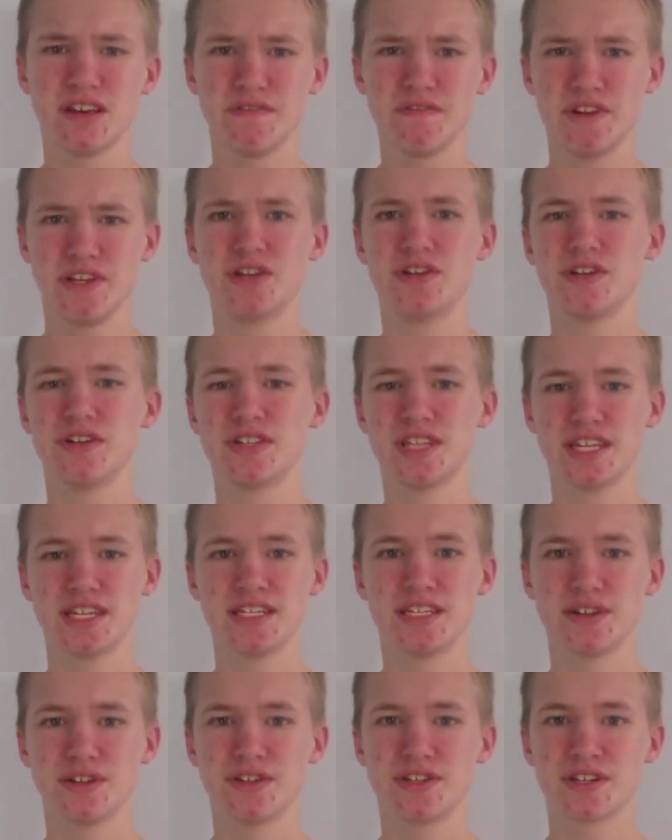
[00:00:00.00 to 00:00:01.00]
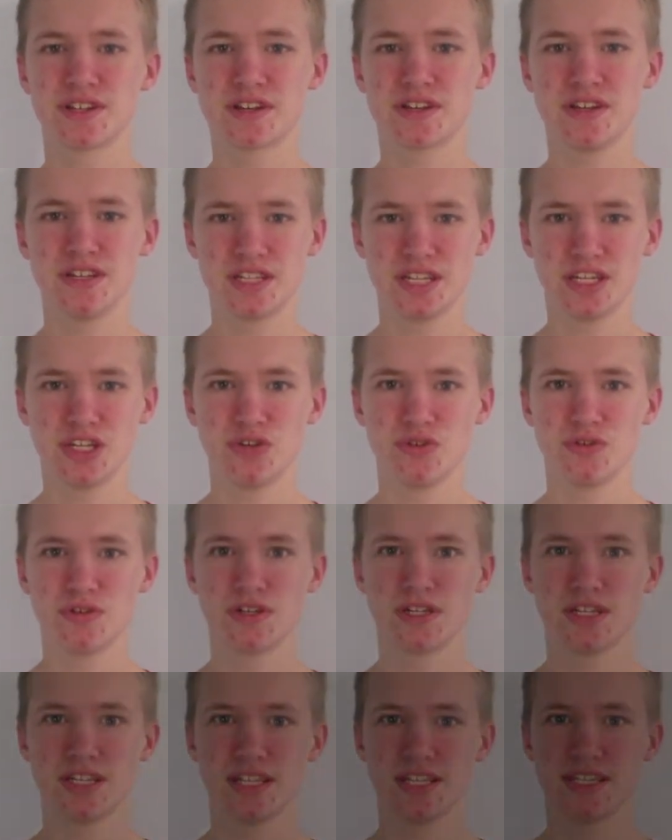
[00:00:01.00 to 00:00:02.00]
features that still continue
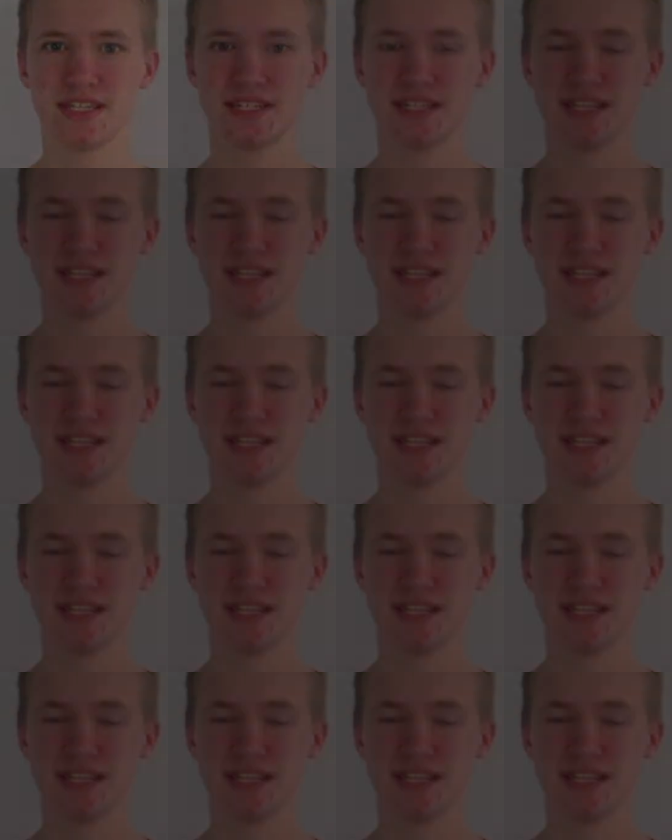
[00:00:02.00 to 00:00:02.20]
to this